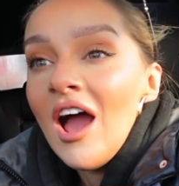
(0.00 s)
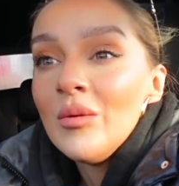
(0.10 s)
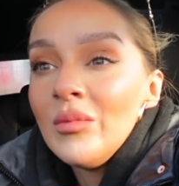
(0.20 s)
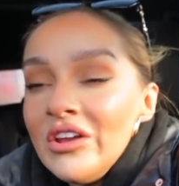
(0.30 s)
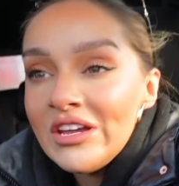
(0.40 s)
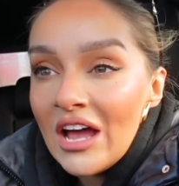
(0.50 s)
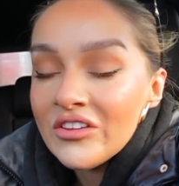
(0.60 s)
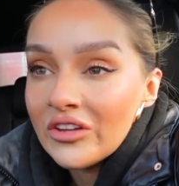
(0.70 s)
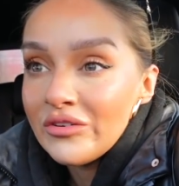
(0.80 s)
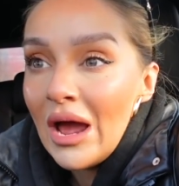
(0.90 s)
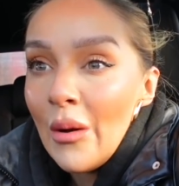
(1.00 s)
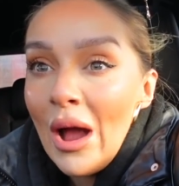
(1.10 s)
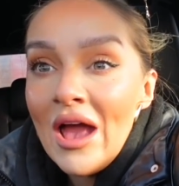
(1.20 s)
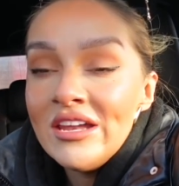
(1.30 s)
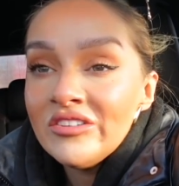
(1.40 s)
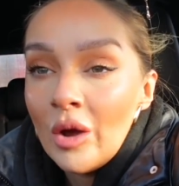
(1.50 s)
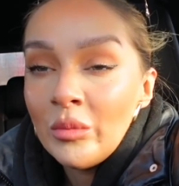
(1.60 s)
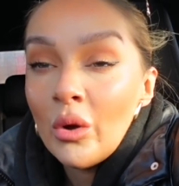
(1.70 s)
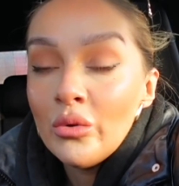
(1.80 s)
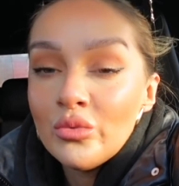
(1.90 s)
And yeah, so now anytime
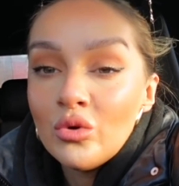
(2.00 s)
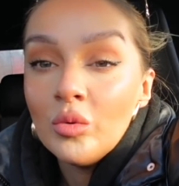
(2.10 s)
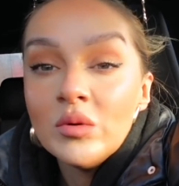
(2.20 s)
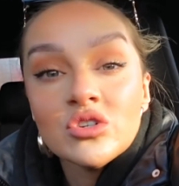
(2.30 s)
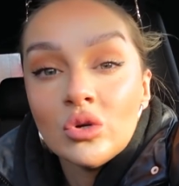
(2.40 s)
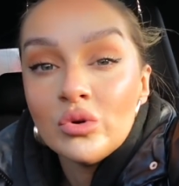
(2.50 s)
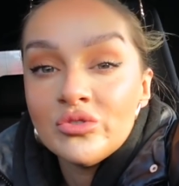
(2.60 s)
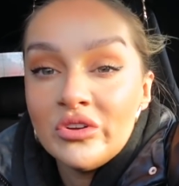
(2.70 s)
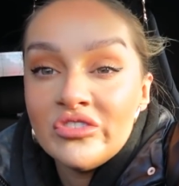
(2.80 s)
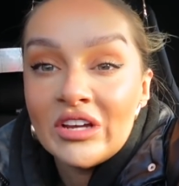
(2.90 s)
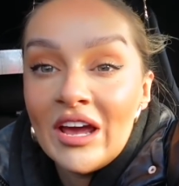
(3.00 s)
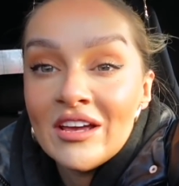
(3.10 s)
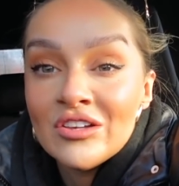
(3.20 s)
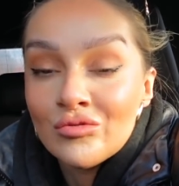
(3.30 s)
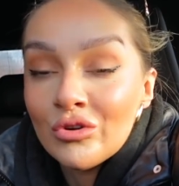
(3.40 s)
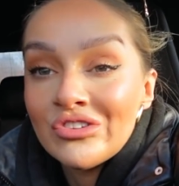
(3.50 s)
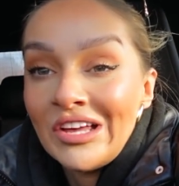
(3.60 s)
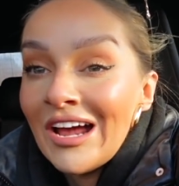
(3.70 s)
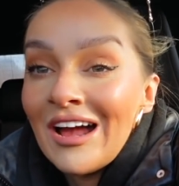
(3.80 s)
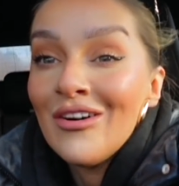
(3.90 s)
we go on a walk, Mitchell always wants to get his
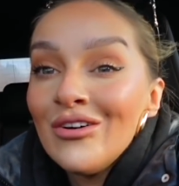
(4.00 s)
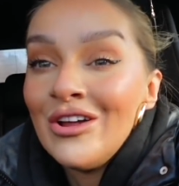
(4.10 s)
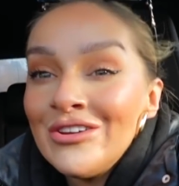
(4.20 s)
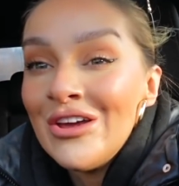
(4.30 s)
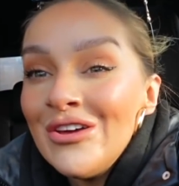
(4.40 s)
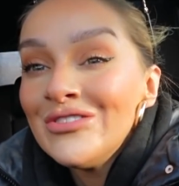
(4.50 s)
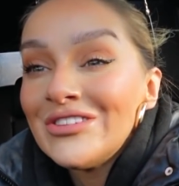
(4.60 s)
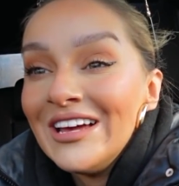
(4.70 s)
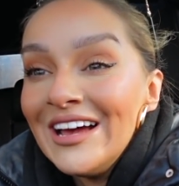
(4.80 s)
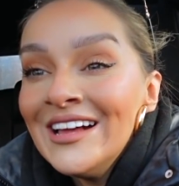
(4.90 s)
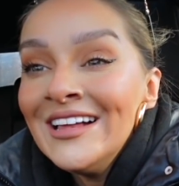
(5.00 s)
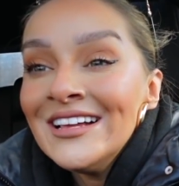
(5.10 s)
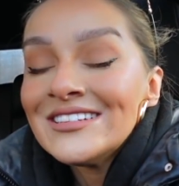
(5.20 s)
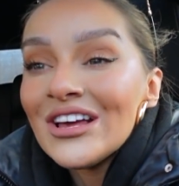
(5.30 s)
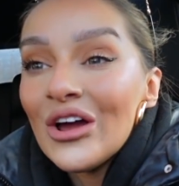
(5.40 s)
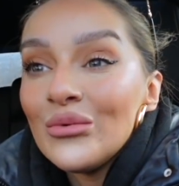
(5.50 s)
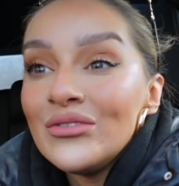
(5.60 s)
rucksack out and use it. So